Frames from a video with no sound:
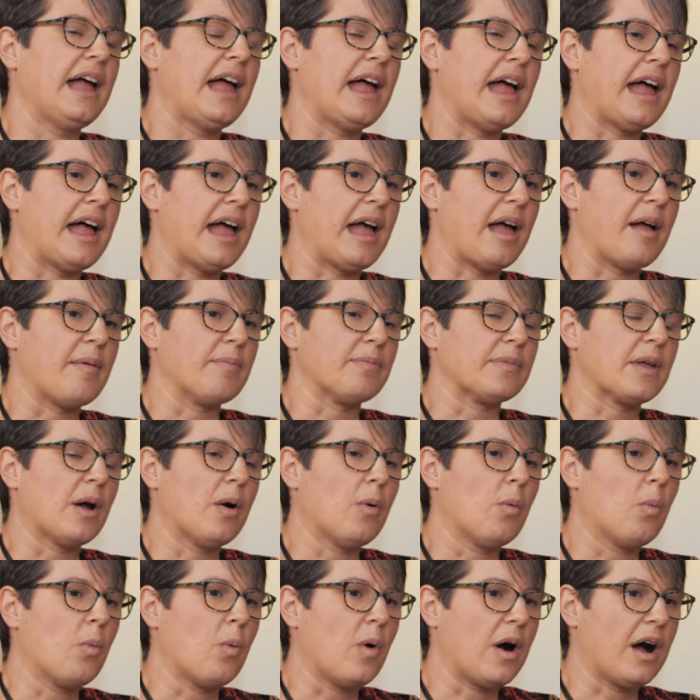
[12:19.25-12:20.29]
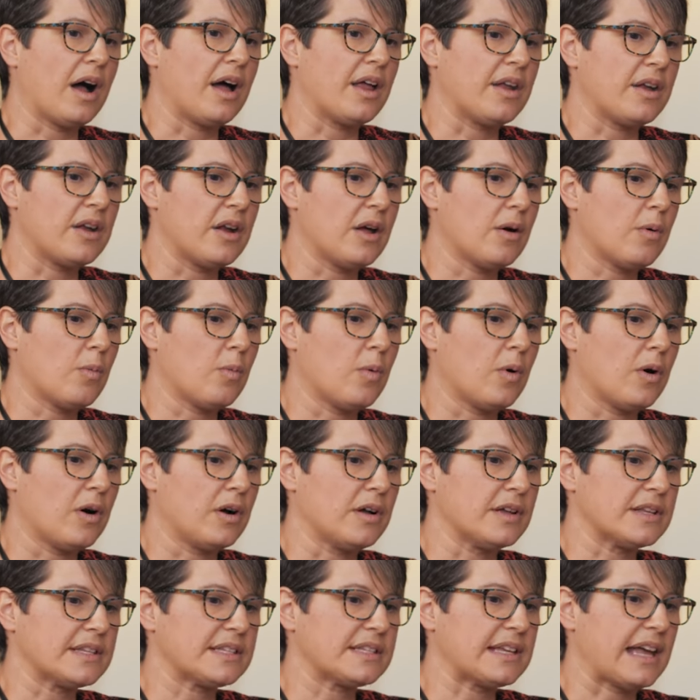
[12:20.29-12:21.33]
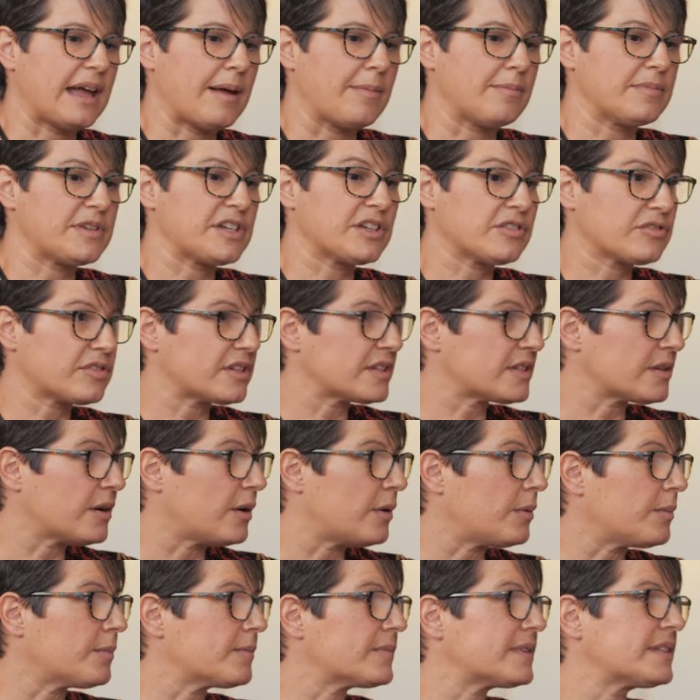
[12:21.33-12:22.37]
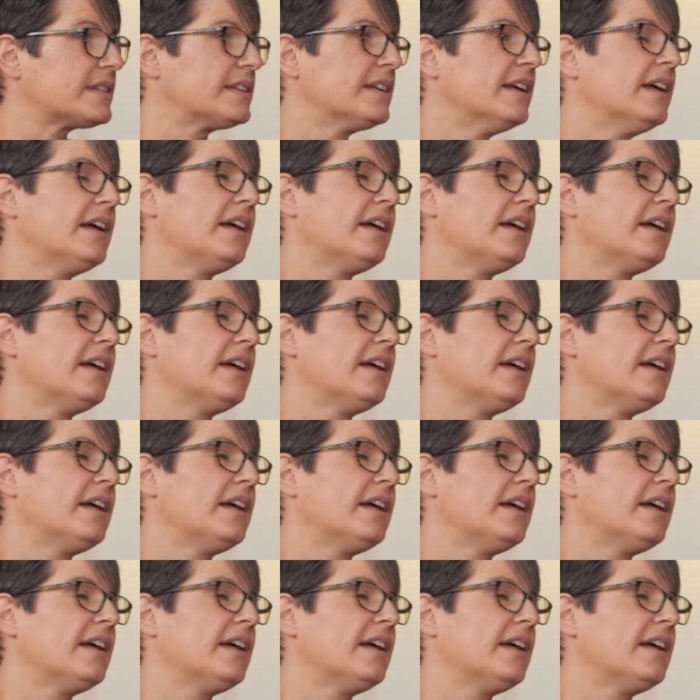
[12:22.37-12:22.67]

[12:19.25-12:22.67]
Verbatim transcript: um, one was um, children's homes.